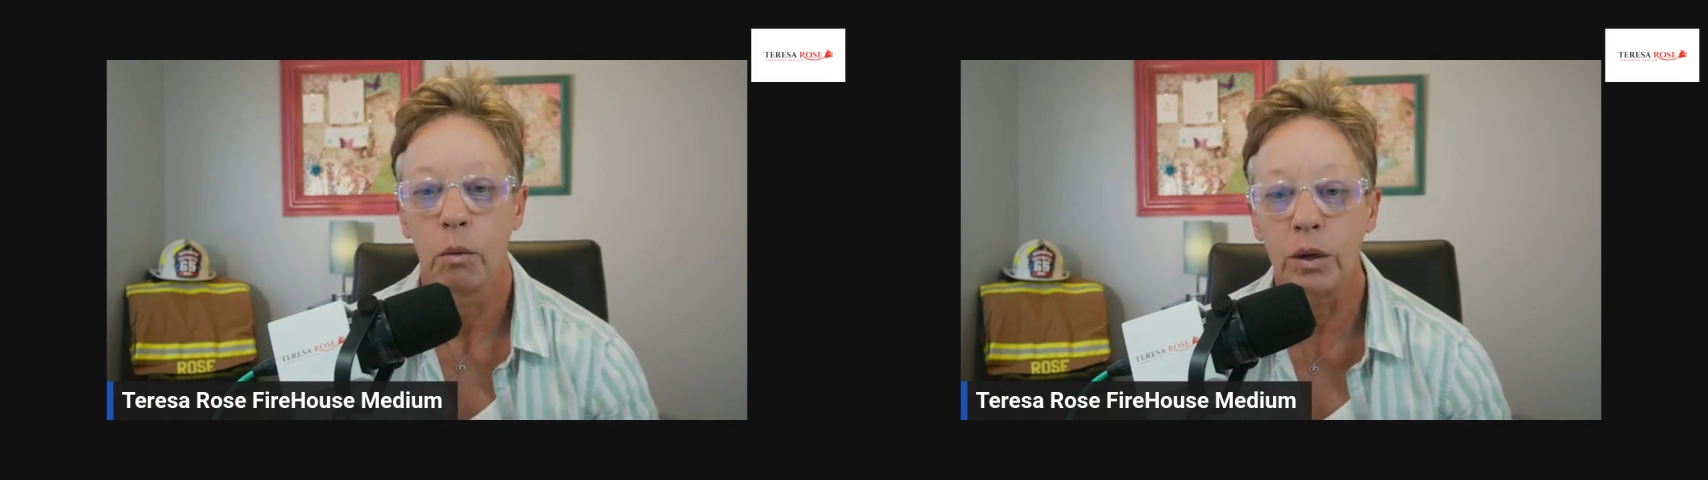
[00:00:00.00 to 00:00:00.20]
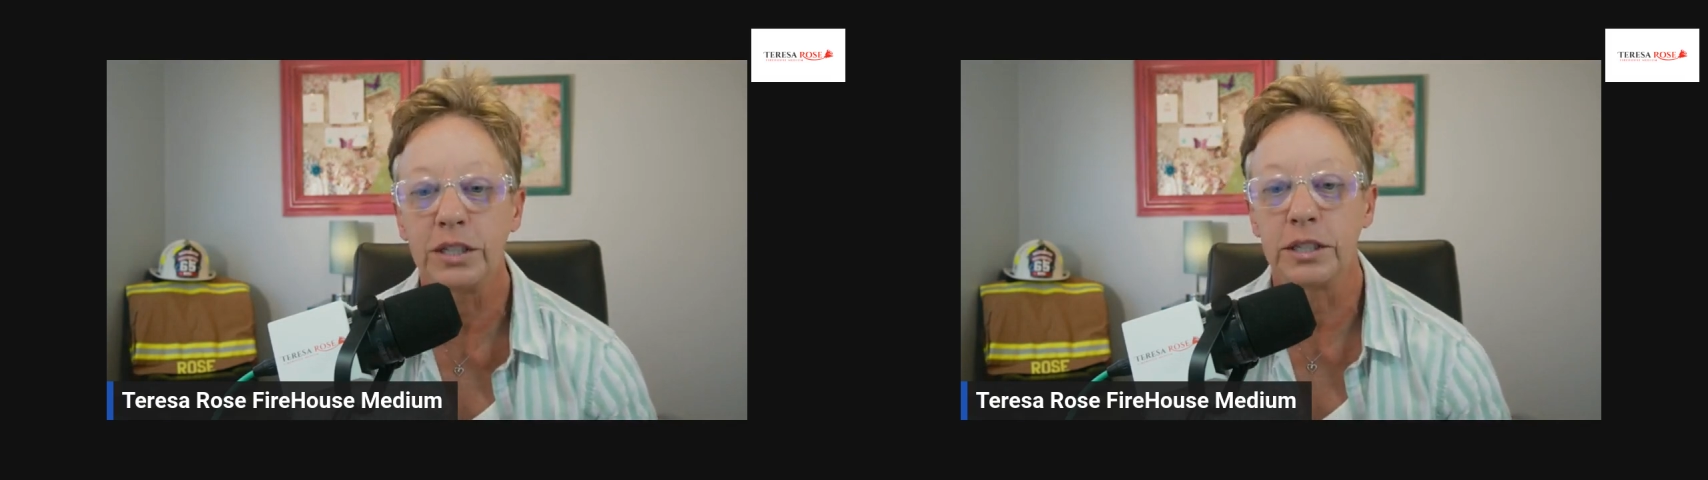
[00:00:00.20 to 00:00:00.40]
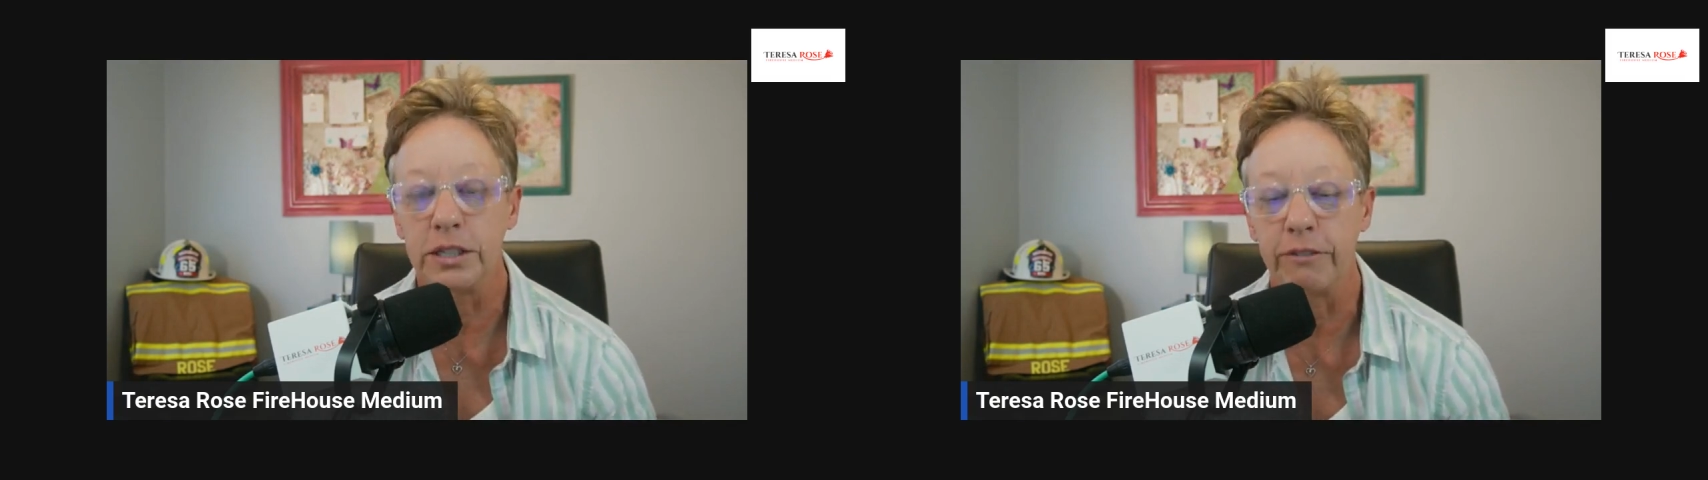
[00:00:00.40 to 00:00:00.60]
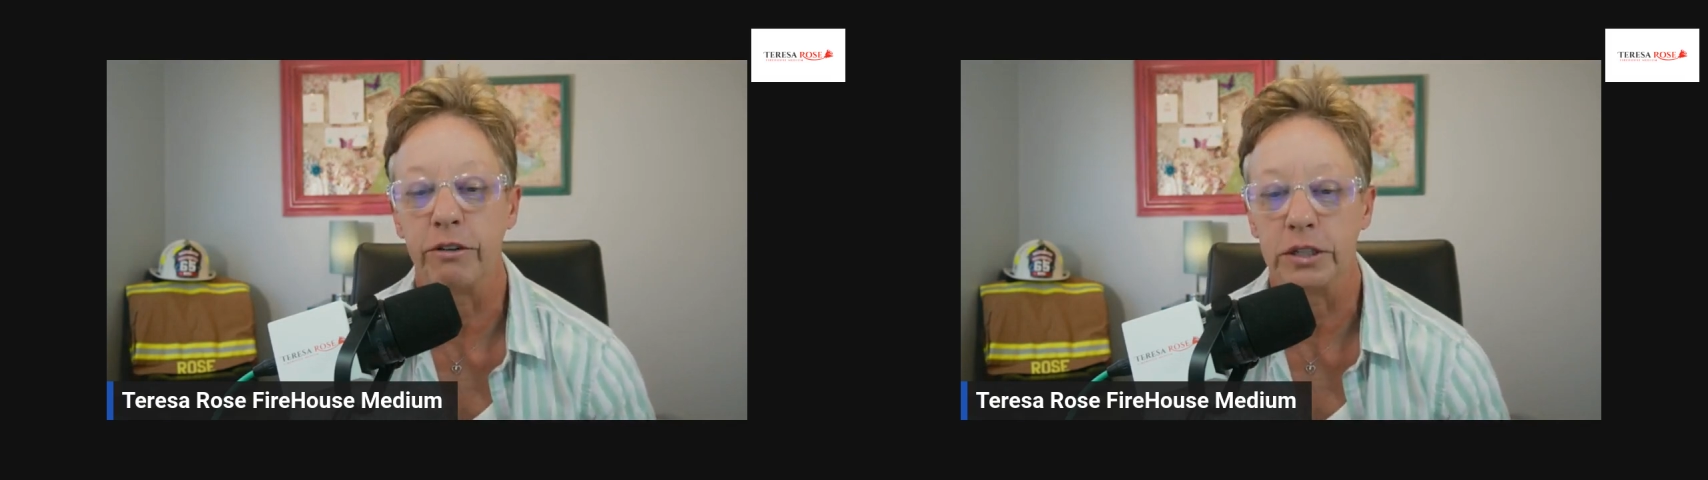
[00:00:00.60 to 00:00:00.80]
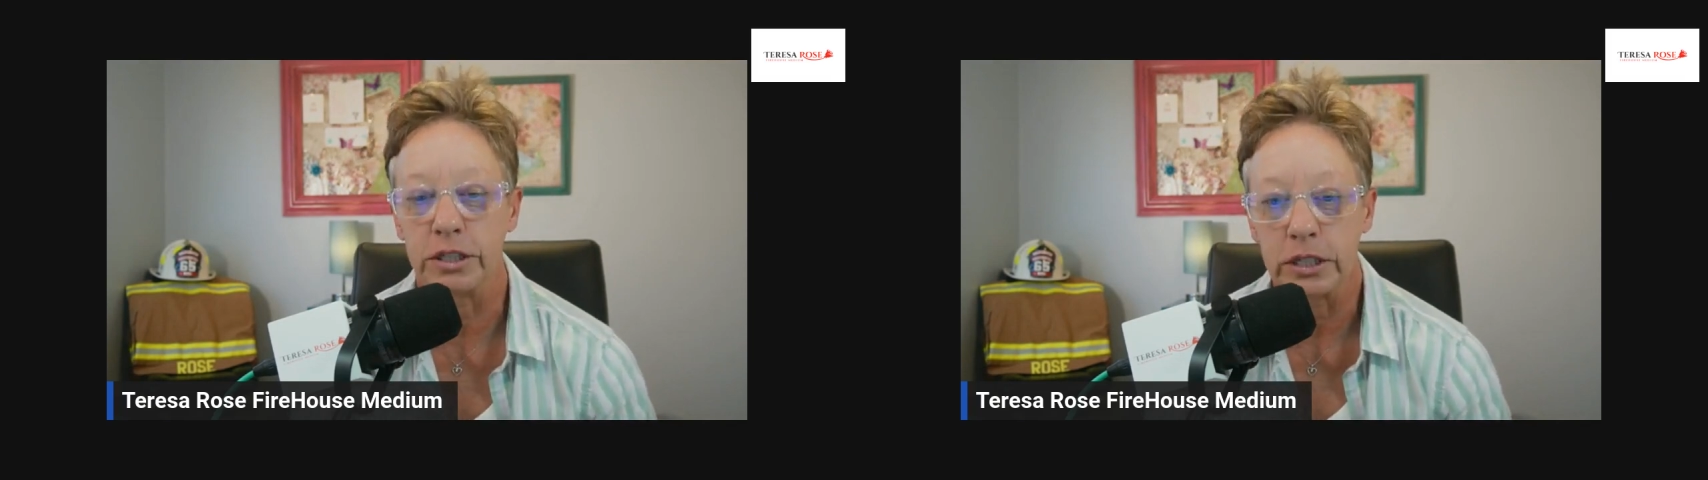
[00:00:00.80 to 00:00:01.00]
the
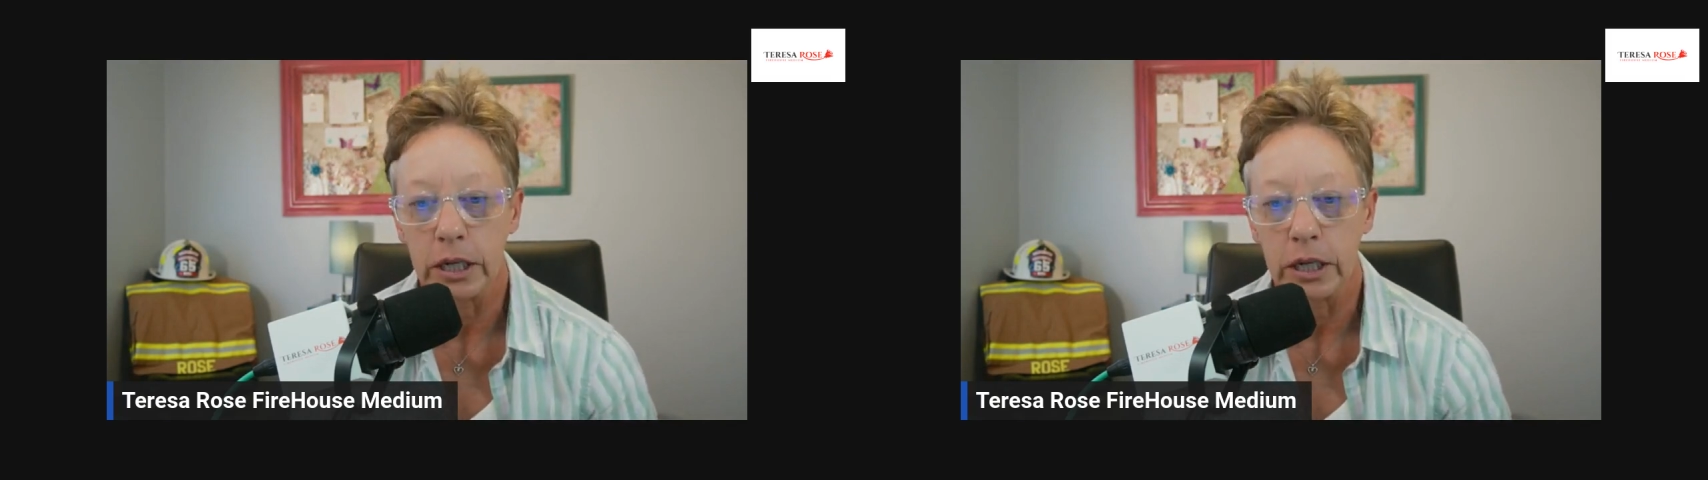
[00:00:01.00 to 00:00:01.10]
difference?